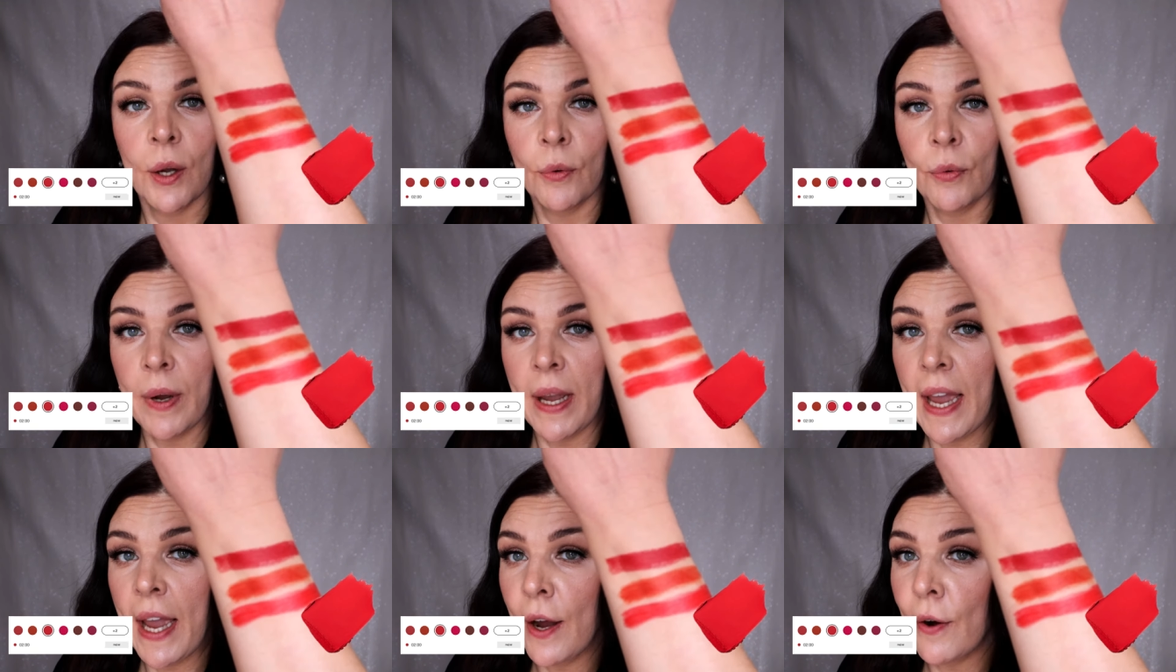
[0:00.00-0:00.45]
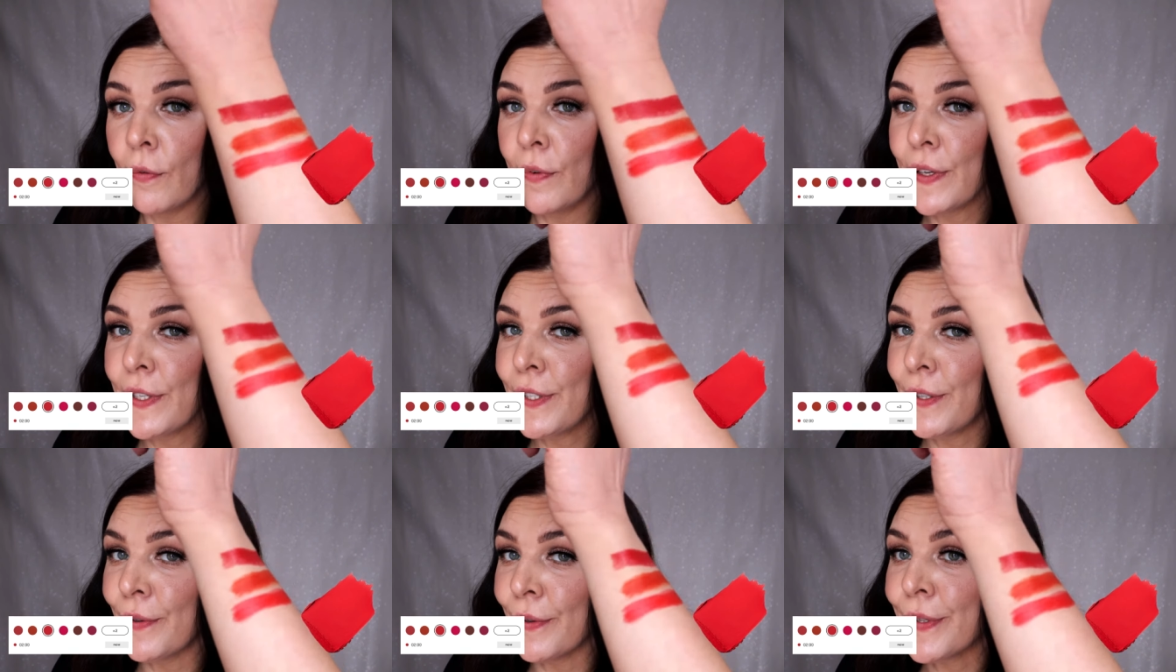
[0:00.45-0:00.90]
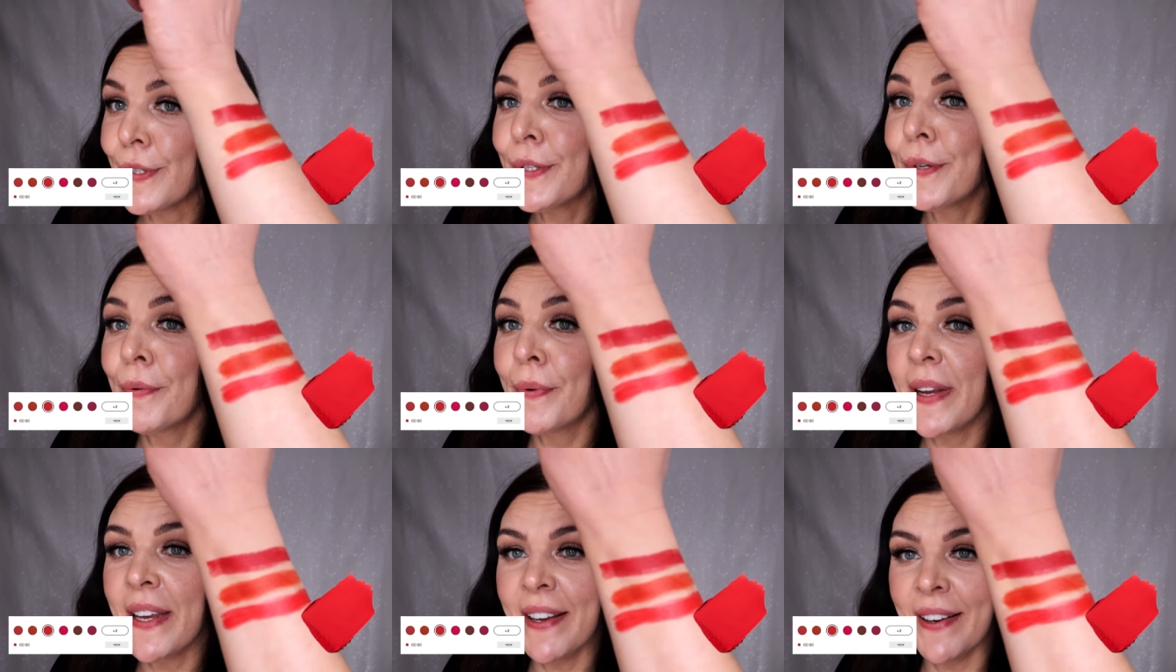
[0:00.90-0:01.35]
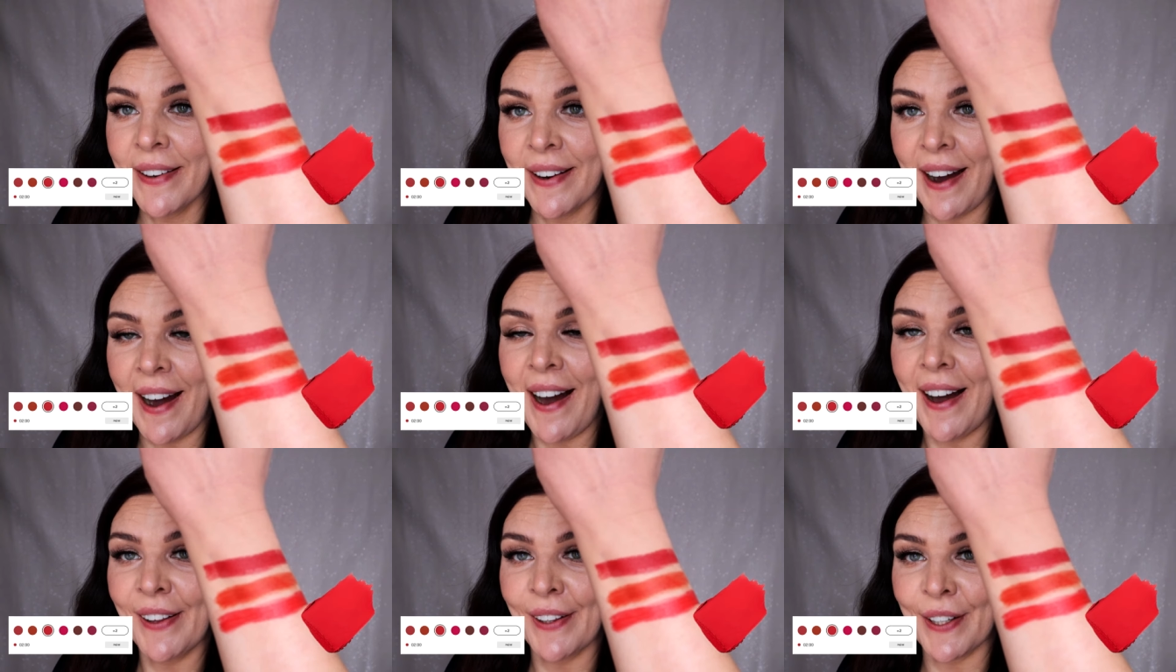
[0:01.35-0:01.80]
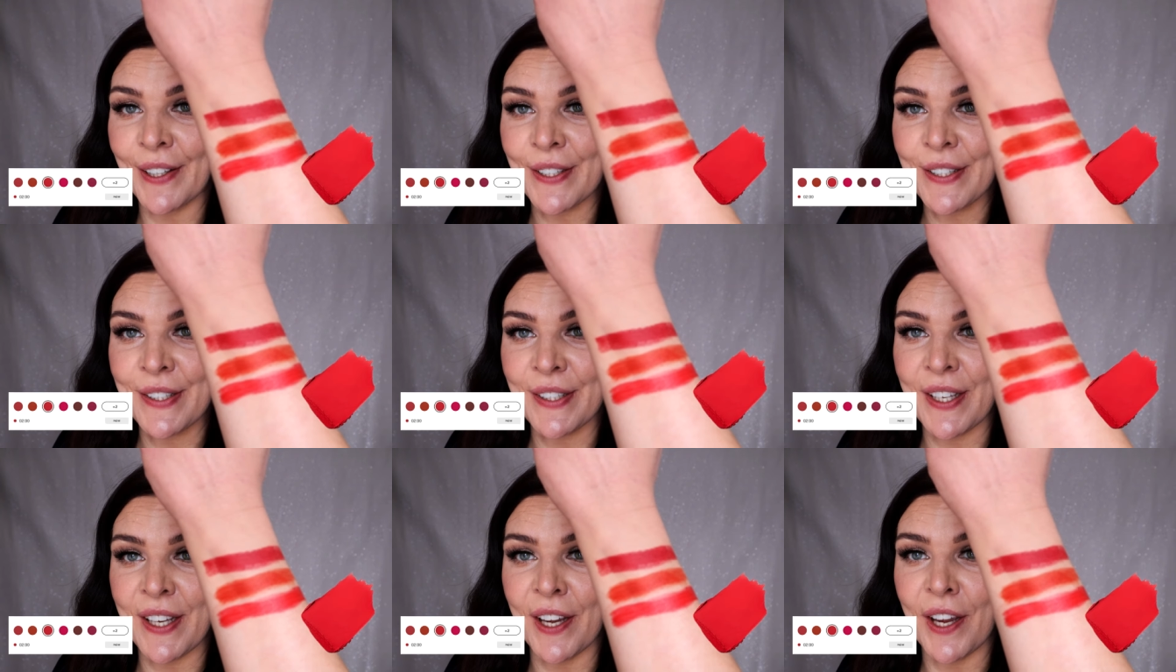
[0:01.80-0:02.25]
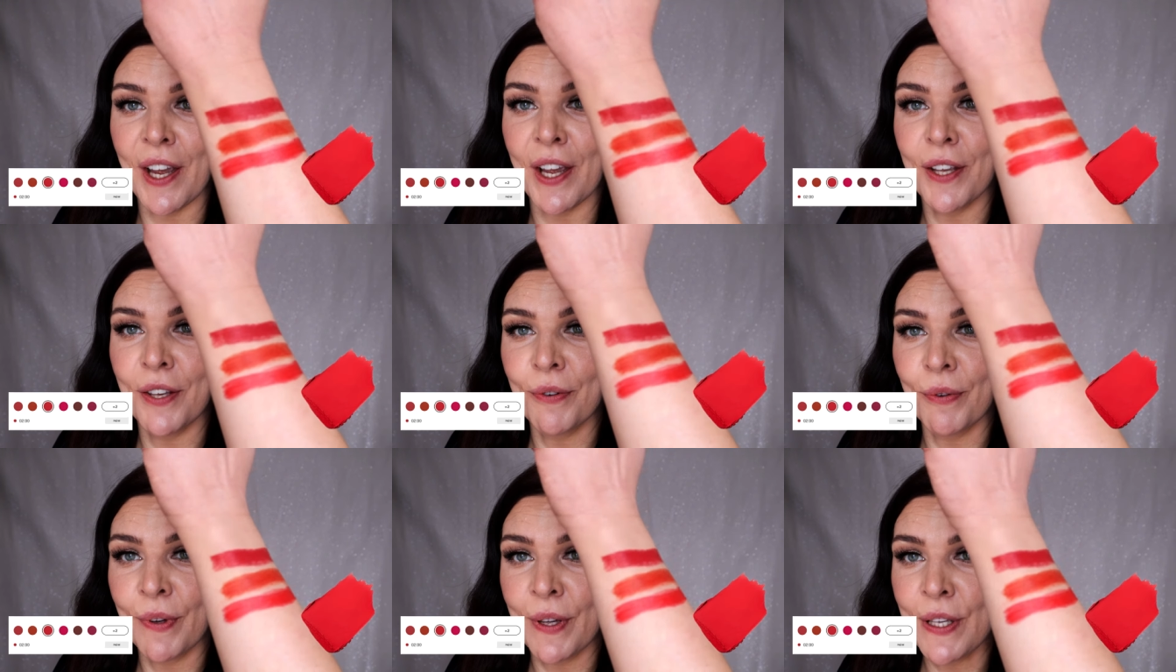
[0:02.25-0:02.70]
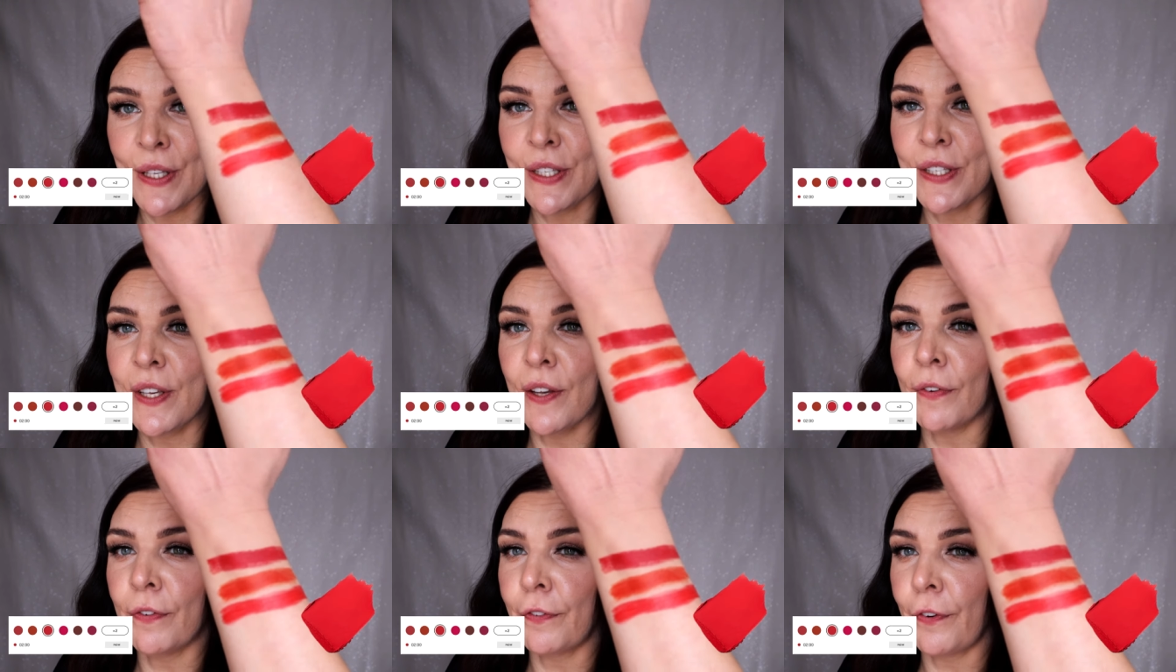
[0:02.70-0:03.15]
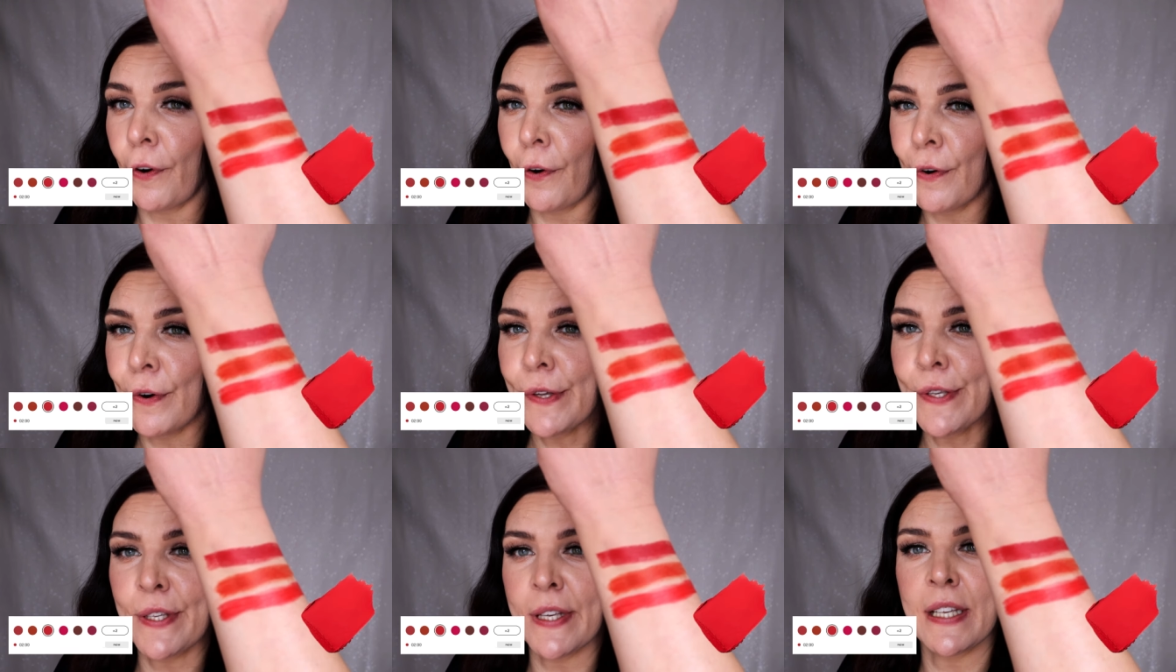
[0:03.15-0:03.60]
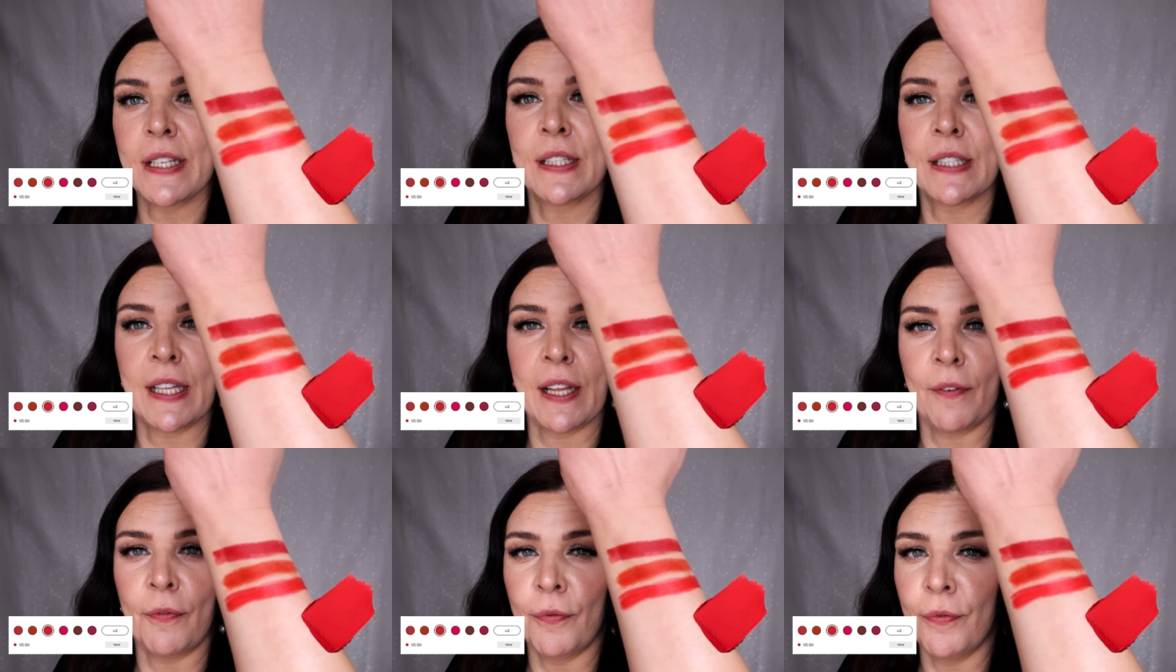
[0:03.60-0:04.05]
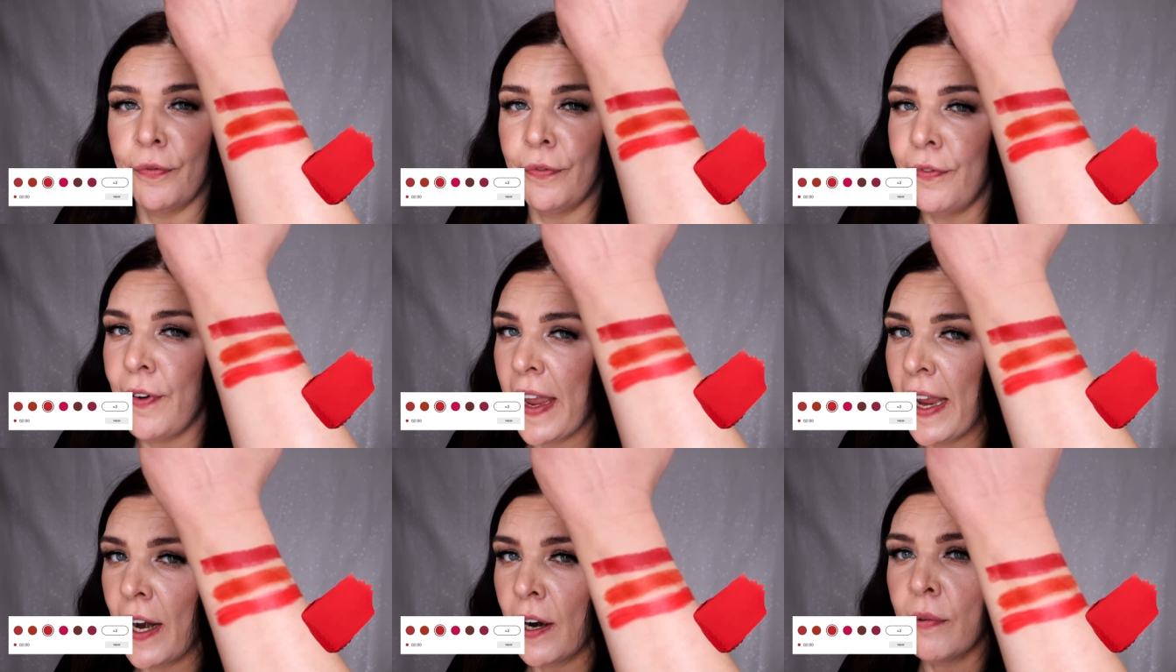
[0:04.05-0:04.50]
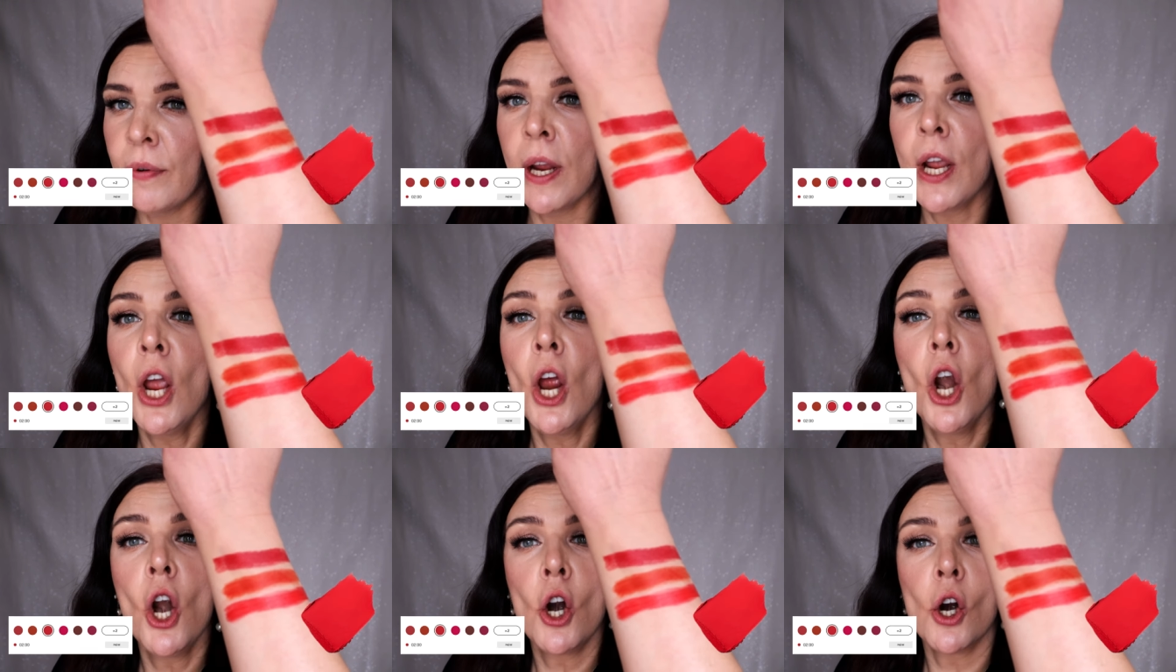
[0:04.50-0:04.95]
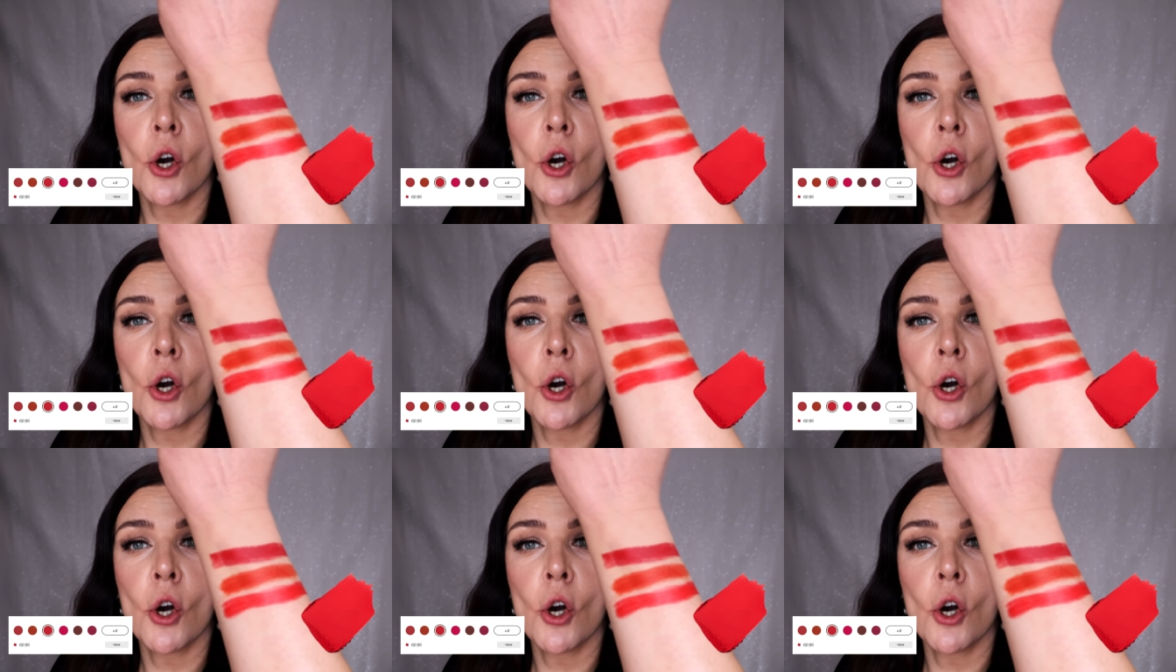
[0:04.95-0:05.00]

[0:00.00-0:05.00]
we have with you three colors here and you can see first it's a very